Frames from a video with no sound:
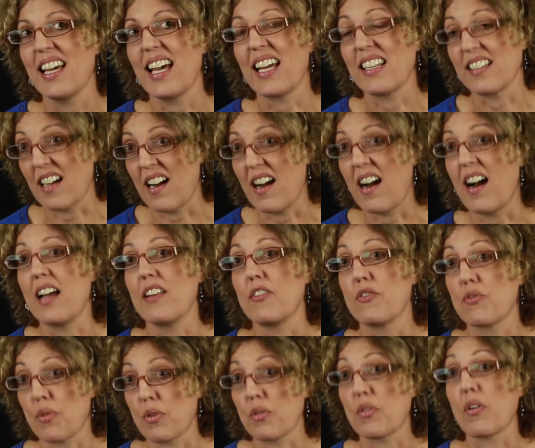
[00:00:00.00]
and God
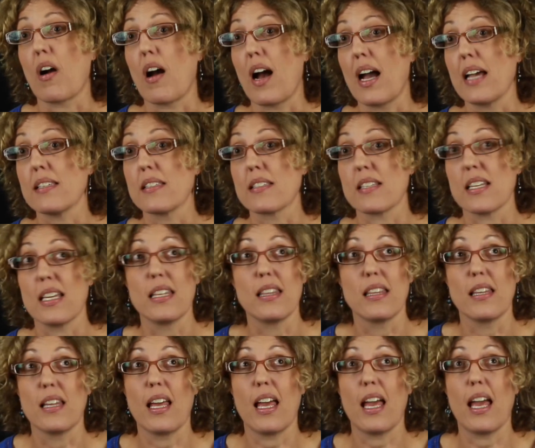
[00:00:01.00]
through Christ.
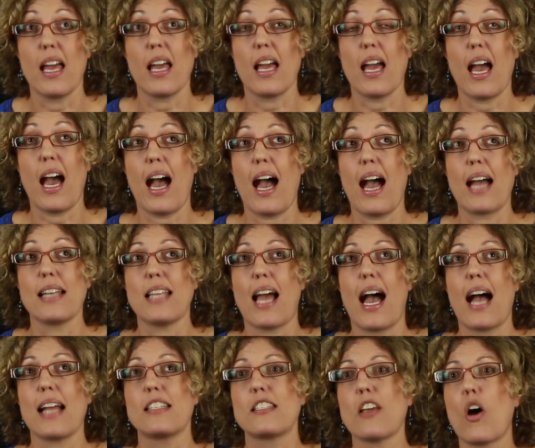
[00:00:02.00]
And
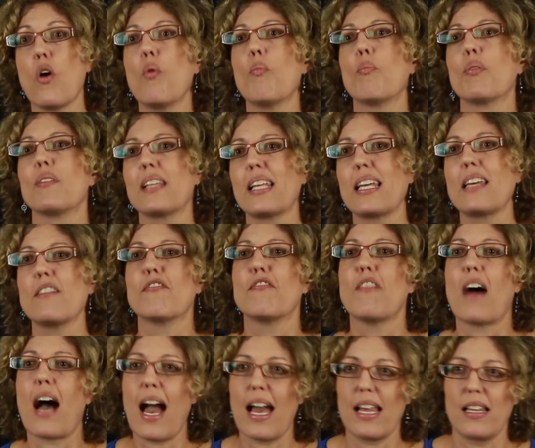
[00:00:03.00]
I don't believe
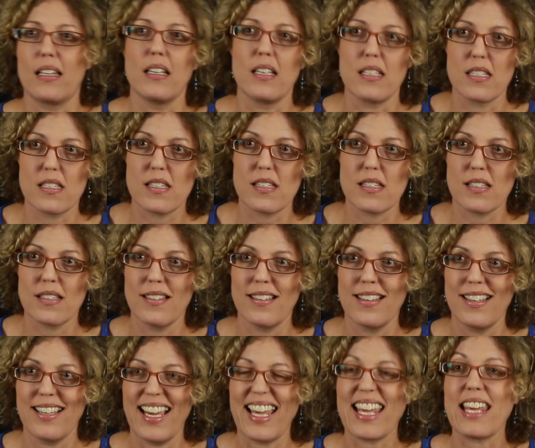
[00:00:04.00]
violence
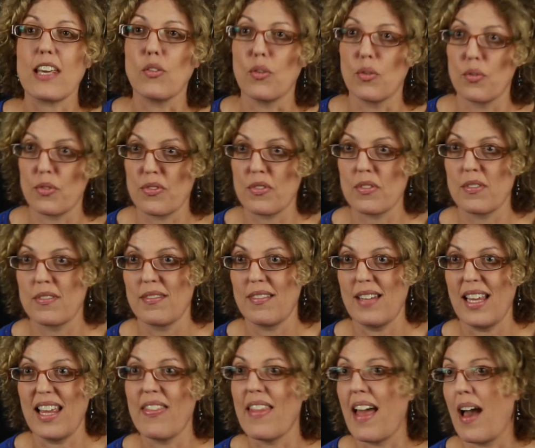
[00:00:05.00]
heals
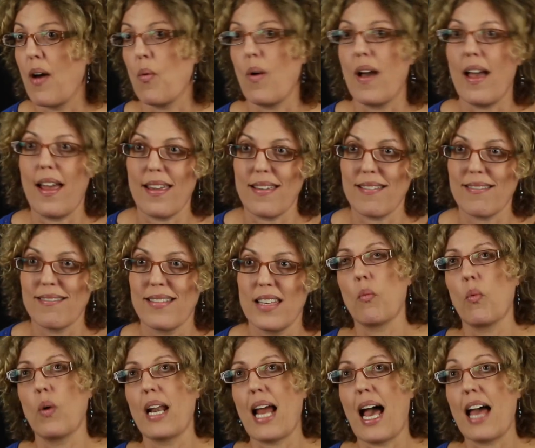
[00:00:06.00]
in that way.
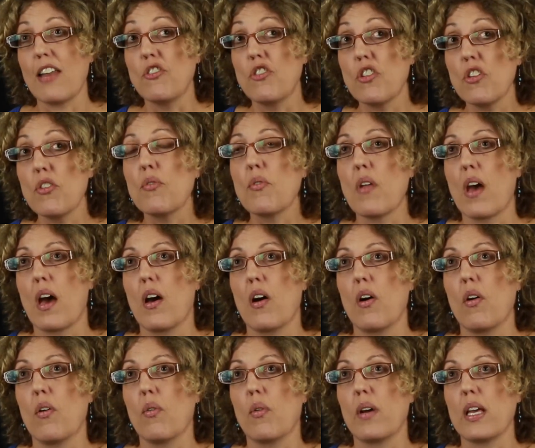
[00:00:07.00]
What I do
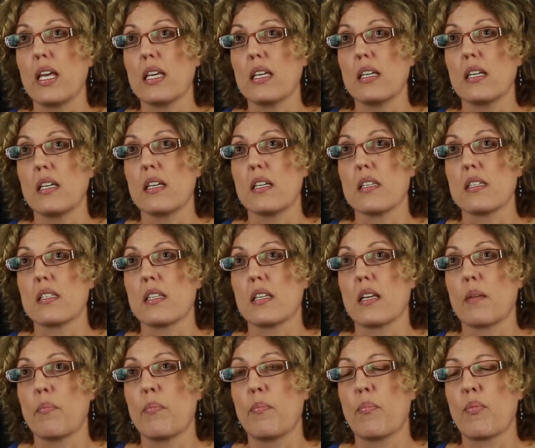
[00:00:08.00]
know is
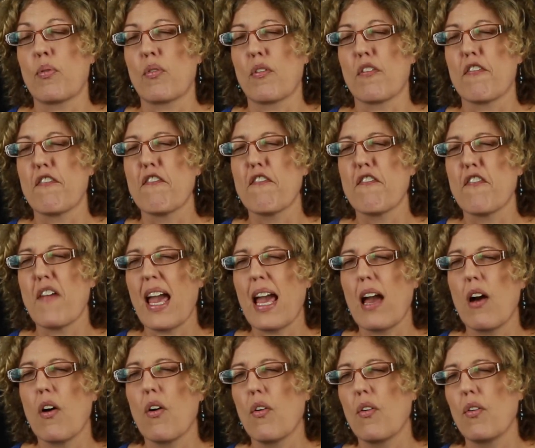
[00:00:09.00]
the
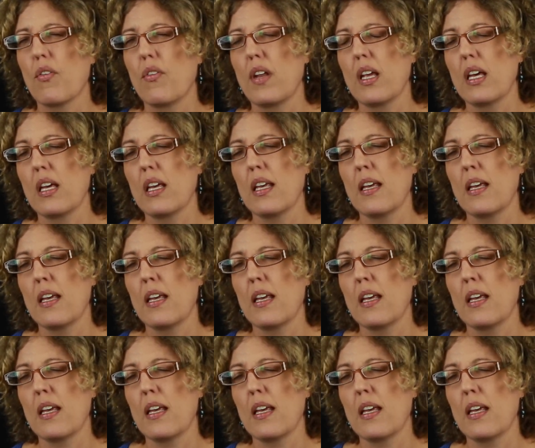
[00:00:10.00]
profound